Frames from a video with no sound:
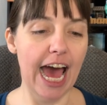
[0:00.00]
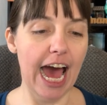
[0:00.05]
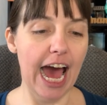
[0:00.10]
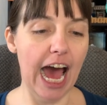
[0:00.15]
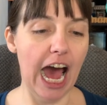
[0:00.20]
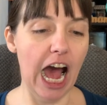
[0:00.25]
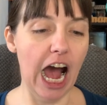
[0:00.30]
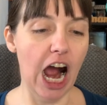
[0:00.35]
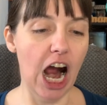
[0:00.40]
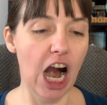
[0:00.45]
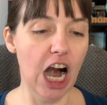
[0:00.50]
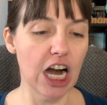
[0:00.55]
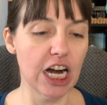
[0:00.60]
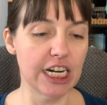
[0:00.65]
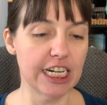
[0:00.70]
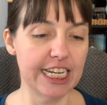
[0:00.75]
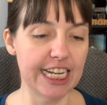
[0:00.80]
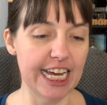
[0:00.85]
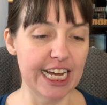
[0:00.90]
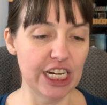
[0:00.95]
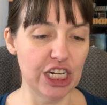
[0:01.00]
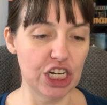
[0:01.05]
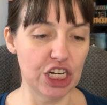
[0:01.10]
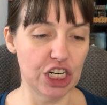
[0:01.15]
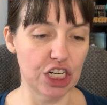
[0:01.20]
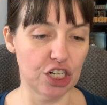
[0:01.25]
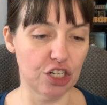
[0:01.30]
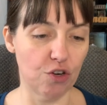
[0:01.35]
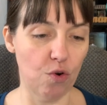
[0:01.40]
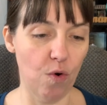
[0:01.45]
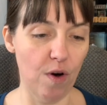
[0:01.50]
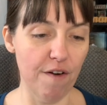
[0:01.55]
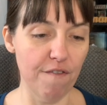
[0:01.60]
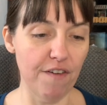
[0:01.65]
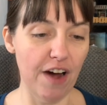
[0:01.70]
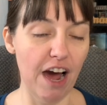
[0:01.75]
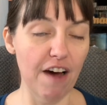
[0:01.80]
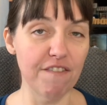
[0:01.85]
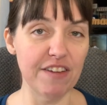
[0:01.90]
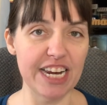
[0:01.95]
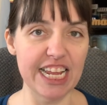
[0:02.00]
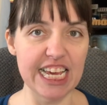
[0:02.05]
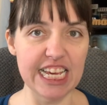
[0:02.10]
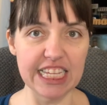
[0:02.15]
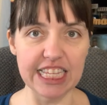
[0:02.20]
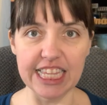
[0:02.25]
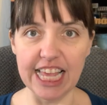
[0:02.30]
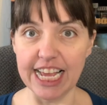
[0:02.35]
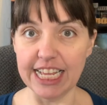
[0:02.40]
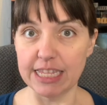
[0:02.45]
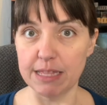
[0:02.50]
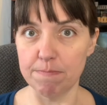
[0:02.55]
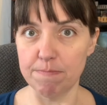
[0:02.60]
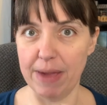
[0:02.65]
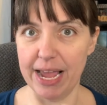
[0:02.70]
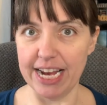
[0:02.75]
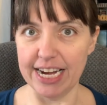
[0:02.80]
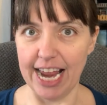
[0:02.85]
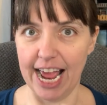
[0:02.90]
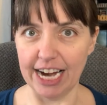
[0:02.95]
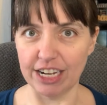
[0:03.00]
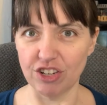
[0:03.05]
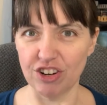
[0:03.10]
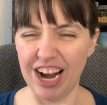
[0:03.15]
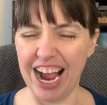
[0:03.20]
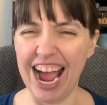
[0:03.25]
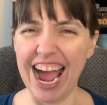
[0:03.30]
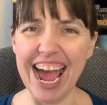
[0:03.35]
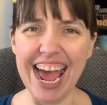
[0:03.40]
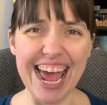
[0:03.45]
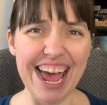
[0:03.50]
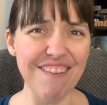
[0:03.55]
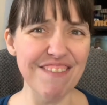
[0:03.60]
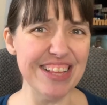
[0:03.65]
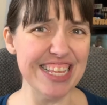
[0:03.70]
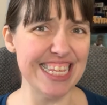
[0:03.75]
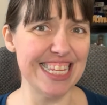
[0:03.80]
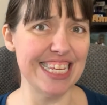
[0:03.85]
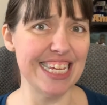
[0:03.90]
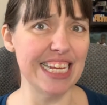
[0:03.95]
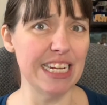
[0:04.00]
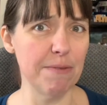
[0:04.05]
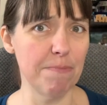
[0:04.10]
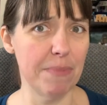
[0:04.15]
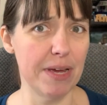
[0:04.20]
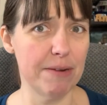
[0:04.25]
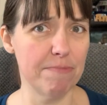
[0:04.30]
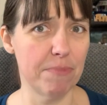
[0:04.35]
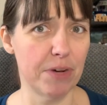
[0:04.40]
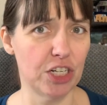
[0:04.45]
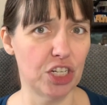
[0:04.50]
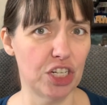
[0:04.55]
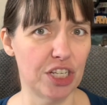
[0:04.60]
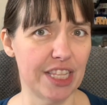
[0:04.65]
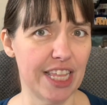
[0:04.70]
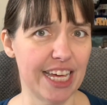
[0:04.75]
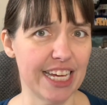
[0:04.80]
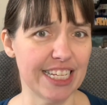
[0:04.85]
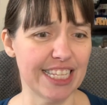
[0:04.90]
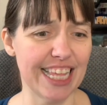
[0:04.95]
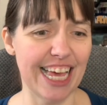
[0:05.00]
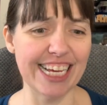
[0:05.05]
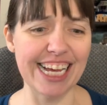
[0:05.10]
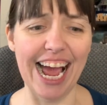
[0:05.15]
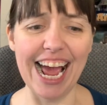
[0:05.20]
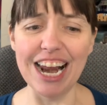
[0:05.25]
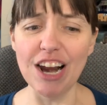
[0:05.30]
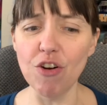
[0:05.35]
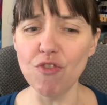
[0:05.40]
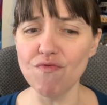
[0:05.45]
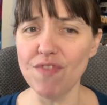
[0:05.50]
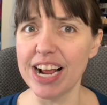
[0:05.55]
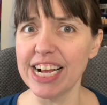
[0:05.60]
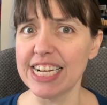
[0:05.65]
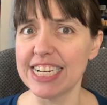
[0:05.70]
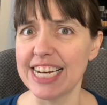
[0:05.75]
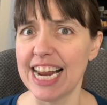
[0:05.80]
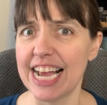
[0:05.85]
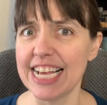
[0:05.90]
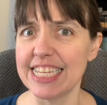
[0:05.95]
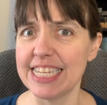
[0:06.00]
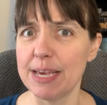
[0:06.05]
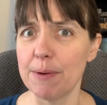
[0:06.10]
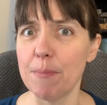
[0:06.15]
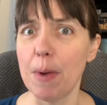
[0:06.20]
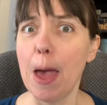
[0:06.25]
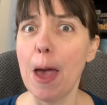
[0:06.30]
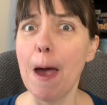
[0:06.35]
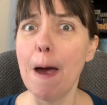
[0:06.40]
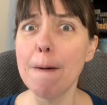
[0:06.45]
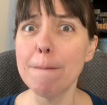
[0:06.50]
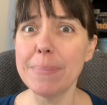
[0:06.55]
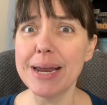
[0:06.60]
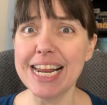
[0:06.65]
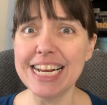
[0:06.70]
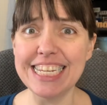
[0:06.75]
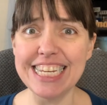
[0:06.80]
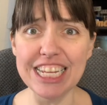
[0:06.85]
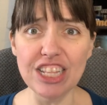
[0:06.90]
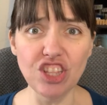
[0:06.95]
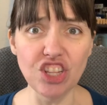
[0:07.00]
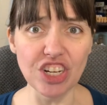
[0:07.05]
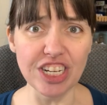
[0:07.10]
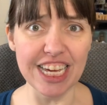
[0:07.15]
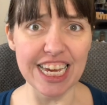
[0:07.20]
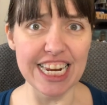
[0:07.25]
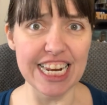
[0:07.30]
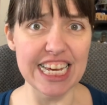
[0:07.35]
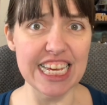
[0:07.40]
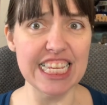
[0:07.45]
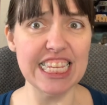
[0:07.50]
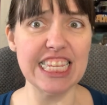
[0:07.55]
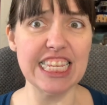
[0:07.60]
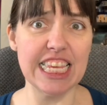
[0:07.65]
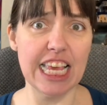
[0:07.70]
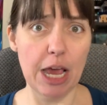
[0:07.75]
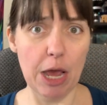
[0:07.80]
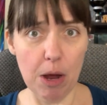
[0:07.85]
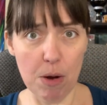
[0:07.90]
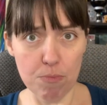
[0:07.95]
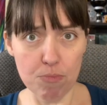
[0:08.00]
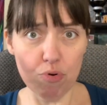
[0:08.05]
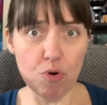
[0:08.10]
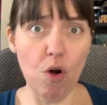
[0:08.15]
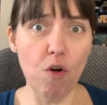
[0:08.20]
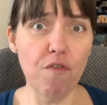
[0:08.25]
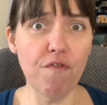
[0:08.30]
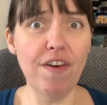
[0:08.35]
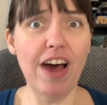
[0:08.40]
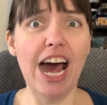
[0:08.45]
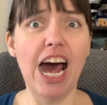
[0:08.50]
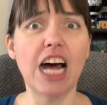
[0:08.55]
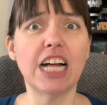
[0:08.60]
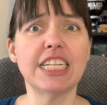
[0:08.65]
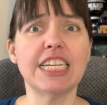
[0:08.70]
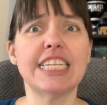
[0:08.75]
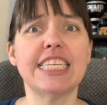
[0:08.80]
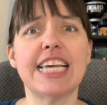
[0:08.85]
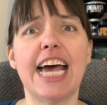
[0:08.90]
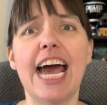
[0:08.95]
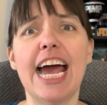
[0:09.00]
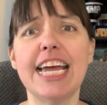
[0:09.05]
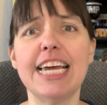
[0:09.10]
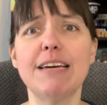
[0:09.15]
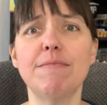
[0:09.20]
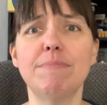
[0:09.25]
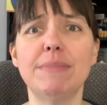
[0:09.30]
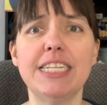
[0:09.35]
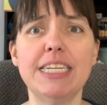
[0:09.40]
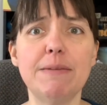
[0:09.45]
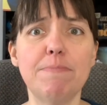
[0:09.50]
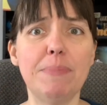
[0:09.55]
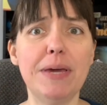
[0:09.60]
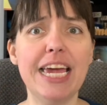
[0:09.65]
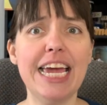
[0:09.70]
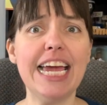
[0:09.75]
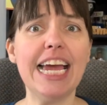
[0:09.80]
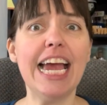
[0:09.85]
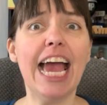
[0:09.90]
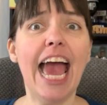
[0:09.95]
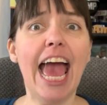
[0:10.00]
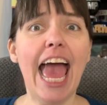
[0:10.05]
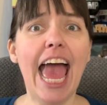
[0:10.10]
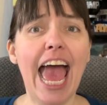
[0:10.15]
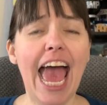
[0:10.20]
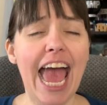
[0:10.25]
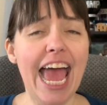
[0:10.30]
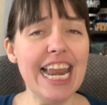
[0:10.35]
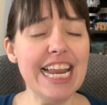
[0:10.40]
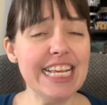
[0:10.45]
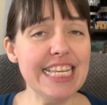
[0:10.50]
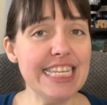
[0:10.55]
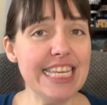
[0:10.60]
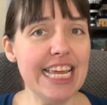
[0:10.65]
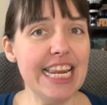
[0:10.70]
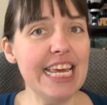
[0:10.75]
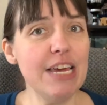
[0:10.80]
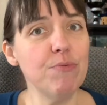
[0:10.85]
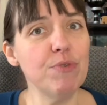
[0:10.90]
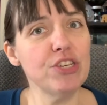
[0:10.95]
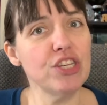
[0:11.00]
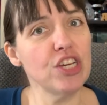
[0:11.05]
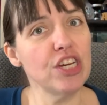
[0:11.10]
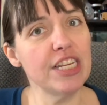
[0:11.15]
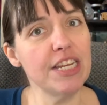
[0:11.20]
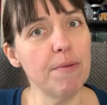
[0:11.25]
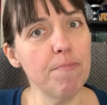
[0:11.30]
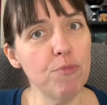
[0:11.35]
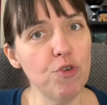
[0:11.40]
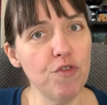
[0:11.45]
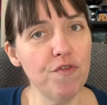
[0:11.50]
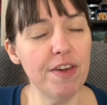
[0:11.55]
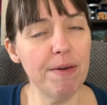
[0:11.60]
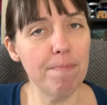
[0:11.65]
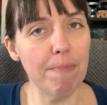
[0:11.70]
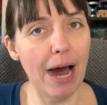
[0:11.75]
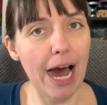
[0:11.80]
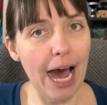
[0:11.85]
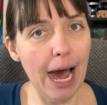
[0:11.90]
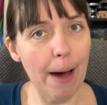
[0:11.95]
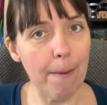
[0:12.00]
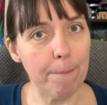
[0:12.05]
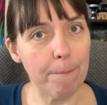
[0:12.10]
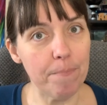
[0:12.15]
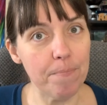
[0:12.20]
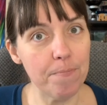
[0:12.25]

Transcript: Adarsh Gourav, and he's like the main actor. I haven't seen him in much things. Like, I don't recognize him. But I did look at his profile, is IMDb, and it said he was on the movie Mom,